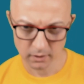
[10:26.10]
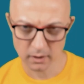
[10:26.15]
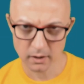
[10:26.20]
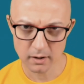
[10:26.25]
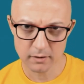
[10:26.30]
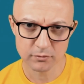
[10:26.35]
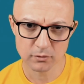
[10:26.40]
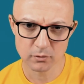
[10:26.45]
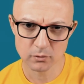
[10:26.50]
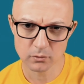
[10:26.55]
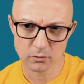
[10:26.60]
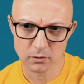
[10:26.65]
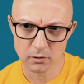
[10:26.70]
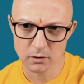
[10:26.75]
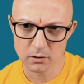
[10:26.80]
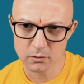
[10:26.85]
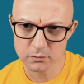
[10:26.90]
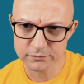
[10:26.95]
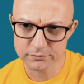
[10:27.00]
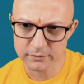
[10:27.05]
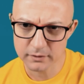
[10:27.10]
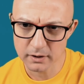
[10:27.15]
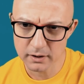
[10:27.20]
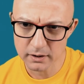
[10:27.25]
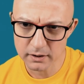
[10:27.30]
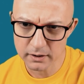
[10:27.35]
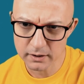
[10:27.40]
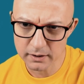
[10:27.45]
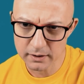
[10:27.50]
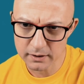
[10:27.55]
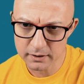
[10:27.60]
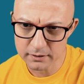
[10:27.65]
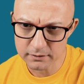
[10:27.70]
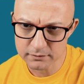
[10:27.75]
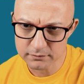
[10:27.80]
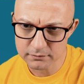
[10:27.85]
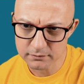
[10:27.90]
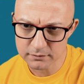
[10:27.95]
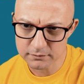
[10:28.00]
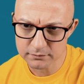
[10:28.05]
if you look closer,
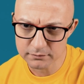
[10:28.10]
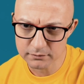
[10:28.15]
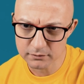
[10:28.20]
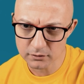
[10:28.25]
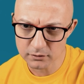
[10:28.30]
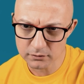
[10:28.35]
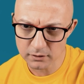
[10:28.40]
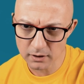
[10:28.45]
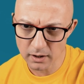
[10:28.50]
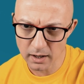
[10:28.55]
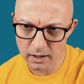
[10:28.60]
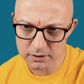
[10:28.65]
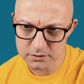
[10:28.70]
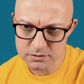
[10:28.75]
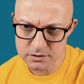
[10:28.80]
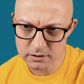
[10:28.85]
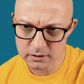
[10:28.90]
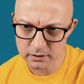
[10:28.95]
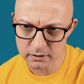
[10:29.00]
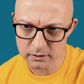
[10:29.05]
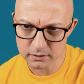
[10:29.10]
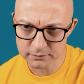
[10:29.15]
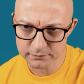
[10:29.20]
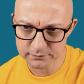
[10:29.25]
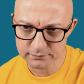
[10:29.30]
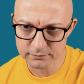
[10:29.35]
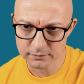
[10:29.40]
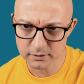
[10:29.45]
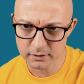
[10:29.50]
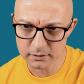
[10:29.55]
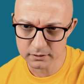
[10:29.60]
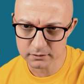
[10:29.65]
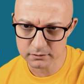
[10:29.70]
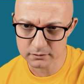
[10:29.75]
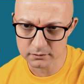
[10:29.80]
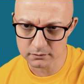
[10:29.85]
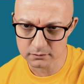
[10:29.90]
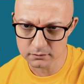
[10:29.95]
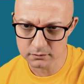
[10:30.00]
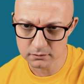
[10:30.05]
it is not actually a
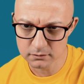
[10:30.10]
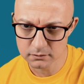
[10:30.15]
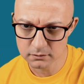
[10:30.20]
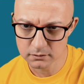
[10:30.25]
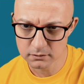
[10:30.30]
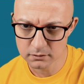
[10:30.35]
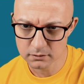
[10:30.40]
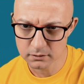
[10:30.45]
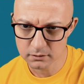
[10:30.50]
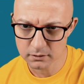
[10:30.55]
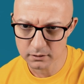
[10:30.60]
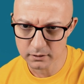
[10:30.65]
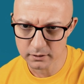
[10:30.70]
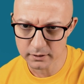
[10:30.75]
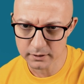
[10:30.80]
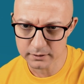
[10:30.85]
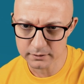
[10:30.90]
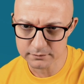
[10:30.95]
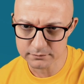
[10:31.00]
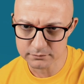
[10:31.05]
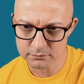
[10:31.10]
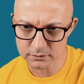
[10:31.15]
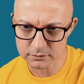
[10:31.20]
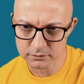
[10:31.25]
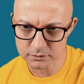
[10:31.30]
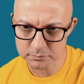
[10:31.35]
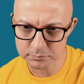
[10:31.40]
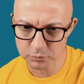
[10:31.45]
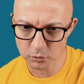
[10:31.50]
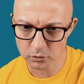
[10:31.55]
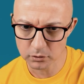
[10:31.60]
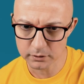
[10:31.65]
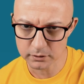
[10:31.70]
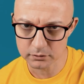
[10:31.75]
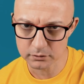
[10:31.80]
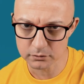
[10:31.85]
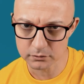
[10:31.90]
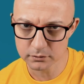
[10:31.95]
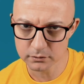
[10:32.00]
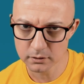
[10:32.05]
circle. It is rather a
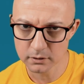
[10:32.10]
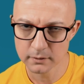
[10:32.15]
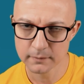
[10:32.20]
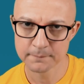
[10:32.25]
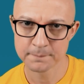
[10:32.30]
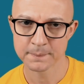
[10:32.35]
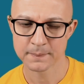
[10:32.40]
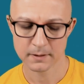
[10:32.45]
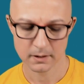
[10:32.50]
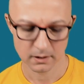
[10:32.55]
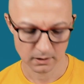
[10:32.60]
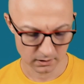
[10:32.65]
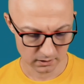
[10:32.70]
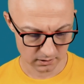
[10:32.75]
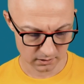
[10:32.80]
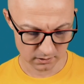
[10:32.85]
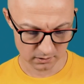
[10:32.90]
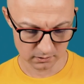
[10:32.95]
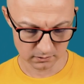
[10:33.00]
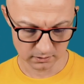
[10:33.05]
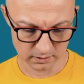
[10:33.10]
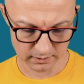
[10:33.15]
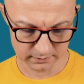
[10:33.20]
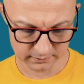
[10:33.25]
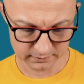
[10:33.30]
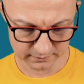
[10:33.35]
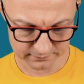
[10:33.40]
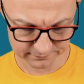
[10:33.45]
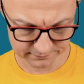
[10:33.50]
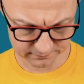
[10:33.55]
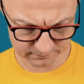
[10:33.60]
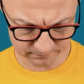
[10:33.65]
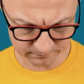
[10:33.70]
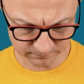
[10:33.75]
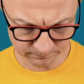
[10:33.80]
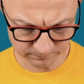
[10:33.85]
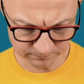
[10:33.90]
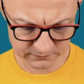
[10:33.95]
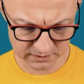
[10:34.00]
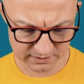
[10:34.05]
polygon, and that's
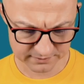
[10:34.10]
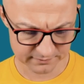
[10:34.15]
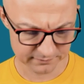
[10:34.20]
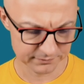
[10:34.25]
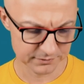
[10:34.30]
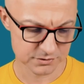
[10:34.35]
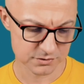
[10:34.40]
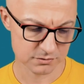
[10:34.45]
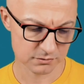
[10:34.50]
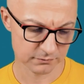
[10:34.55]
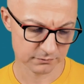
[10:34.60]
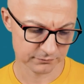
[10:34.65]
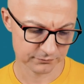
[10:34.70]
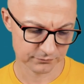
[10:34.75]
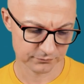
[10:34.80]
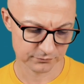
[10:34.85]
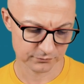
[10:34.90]
that's a feature of